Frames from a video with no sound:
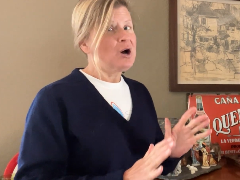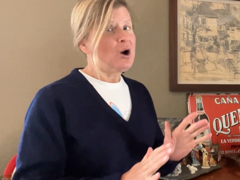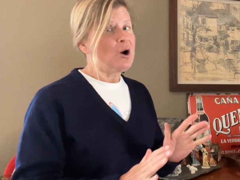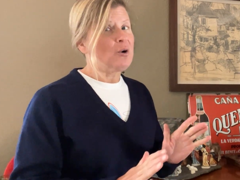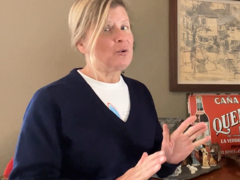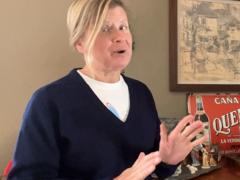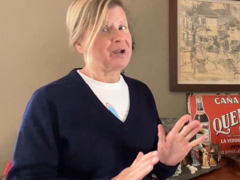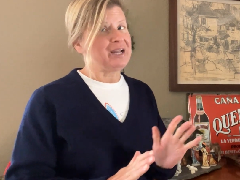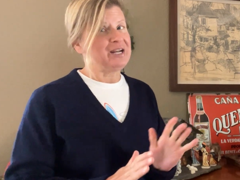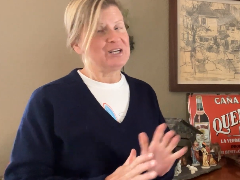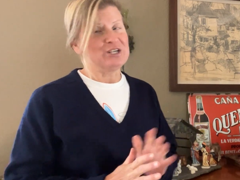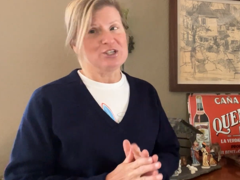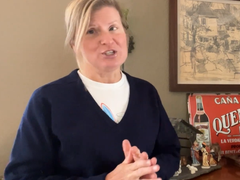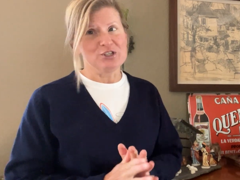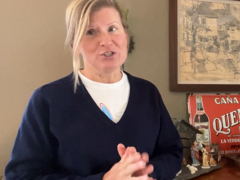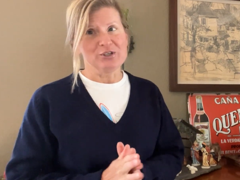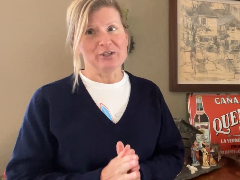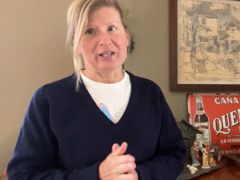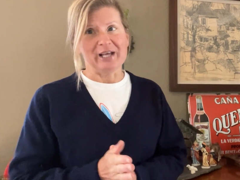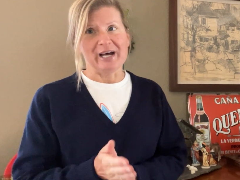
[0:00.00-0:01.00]
okay to
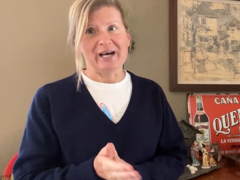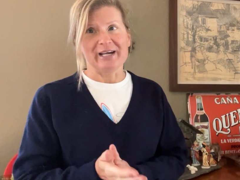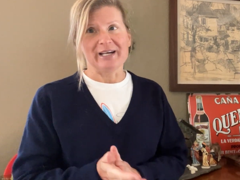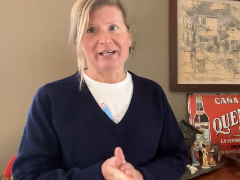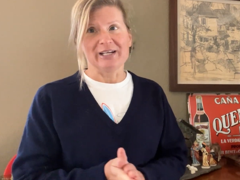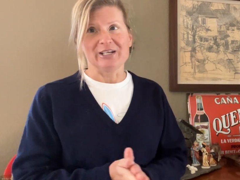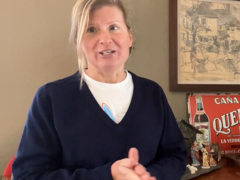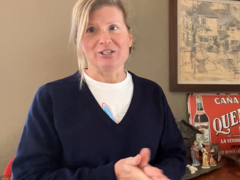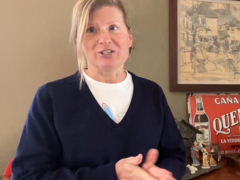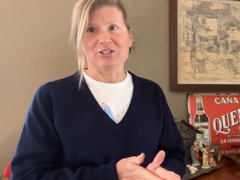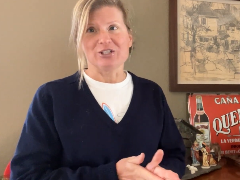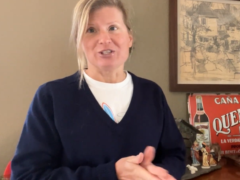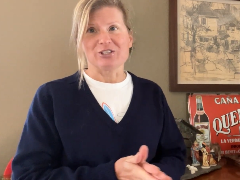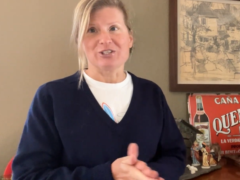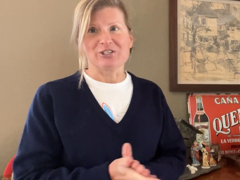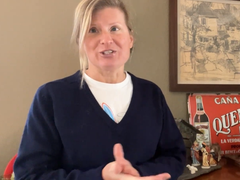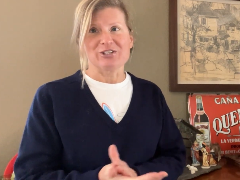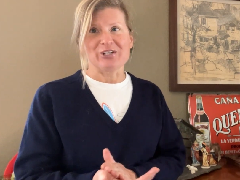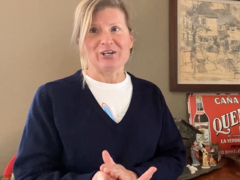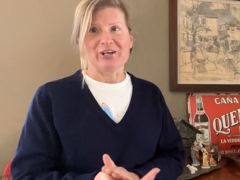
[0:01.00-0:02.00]
do that, it
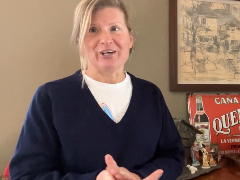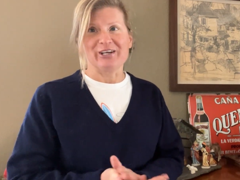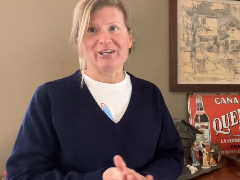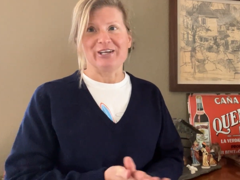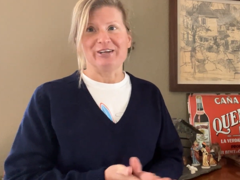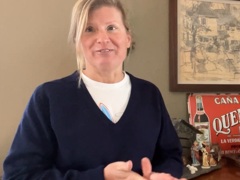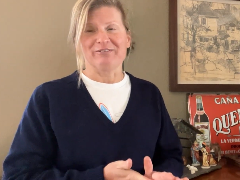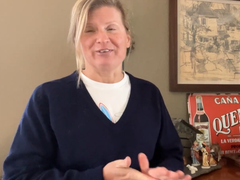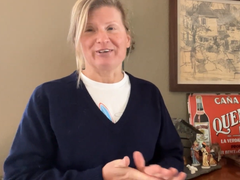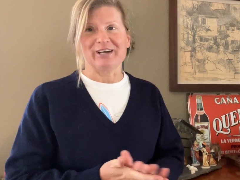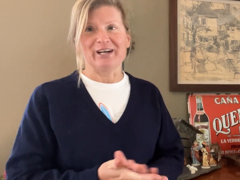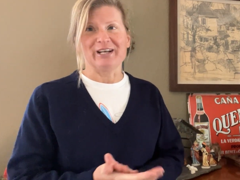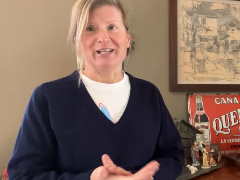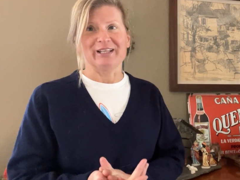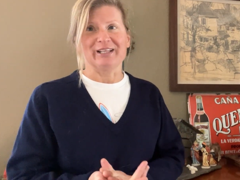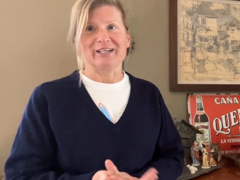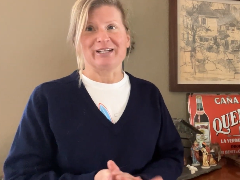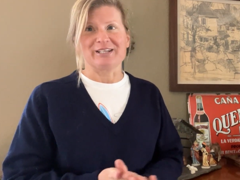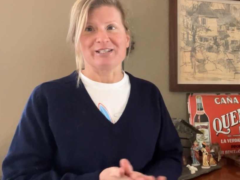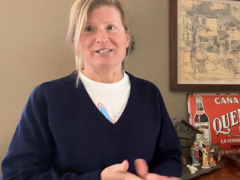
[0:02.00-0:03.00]
just, I keep forgetting,
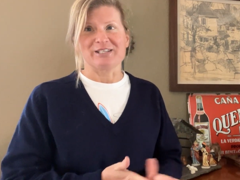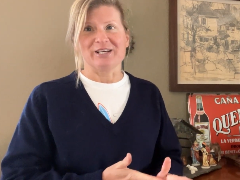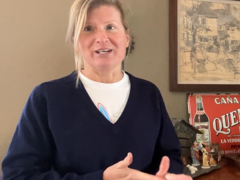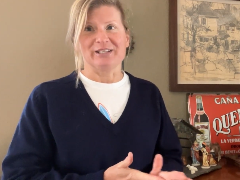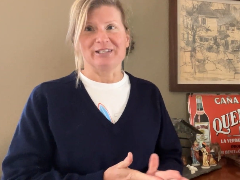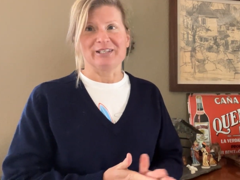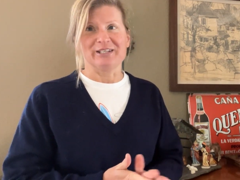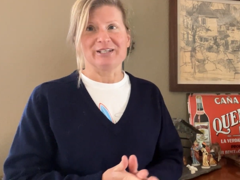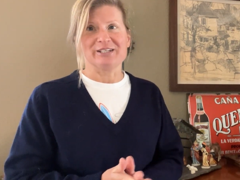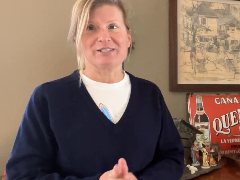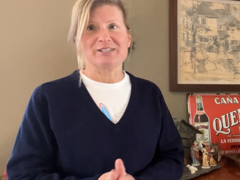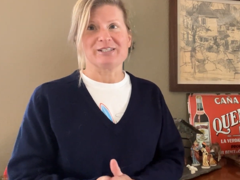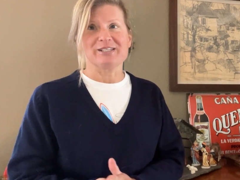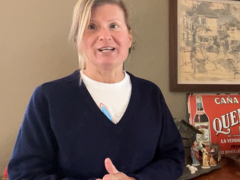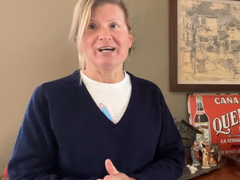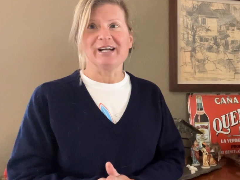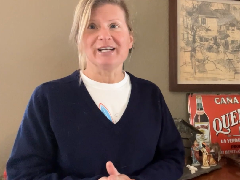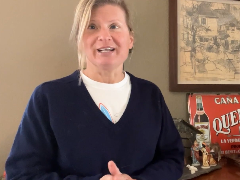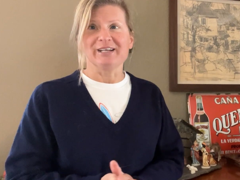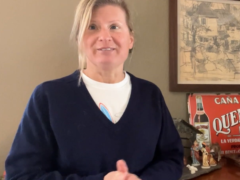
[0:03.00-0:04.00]
like I said, that it's
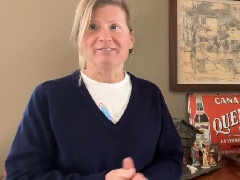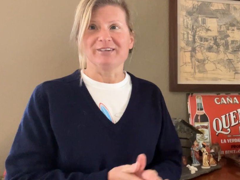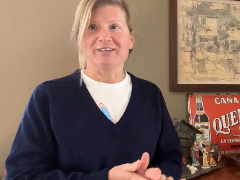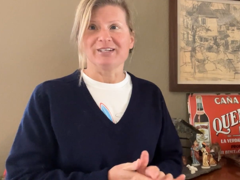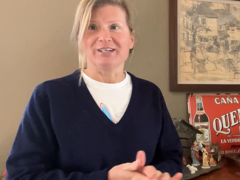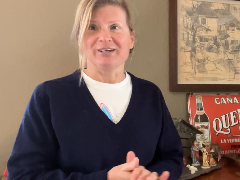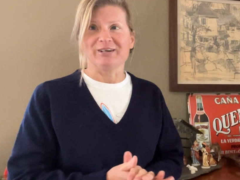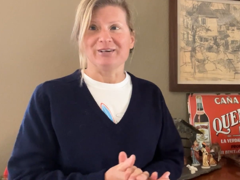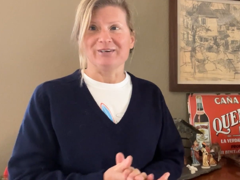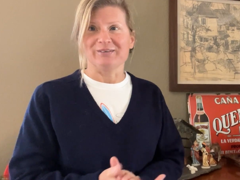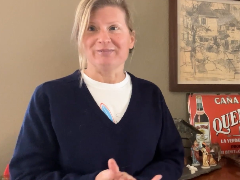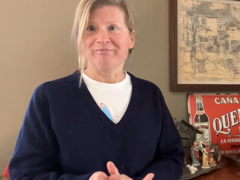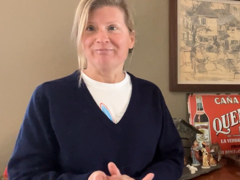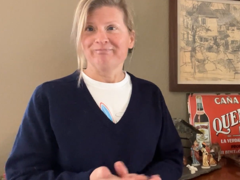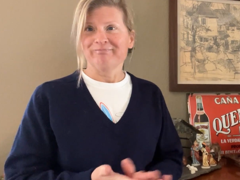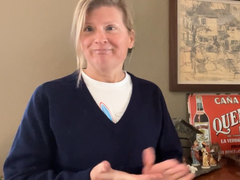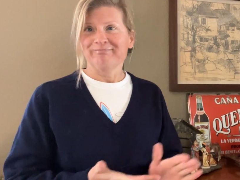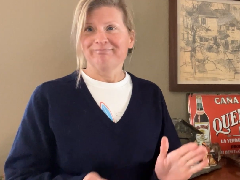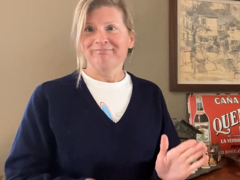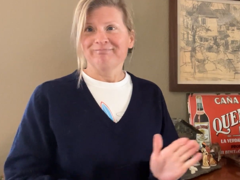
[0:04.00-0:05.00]
not even
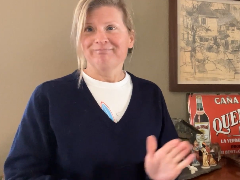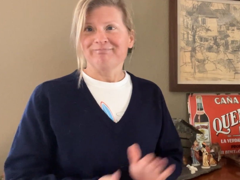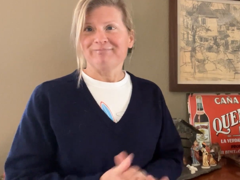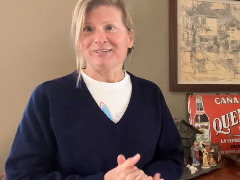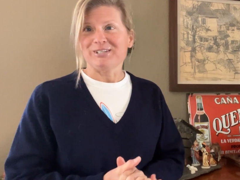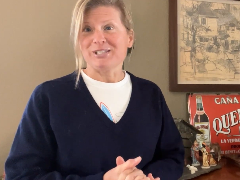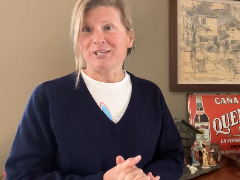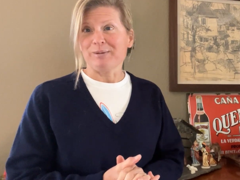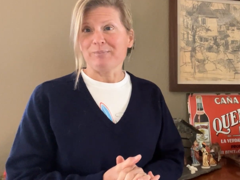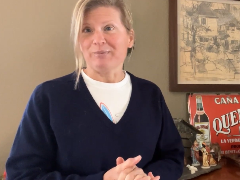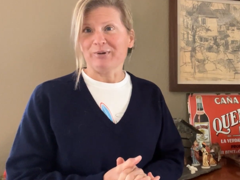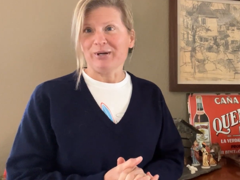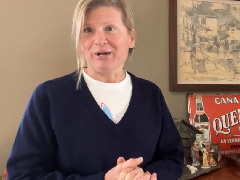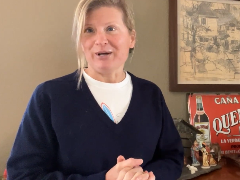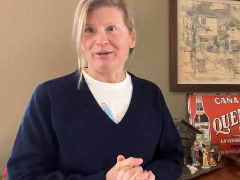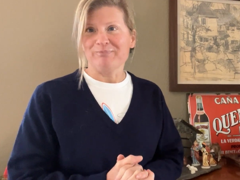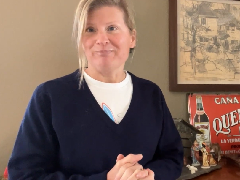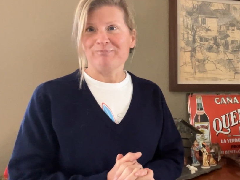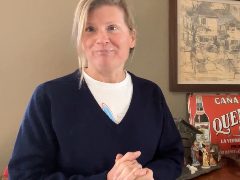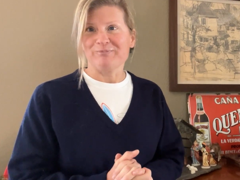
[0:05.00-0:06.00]
December
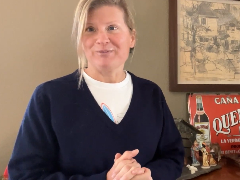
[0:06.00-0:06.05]
yet.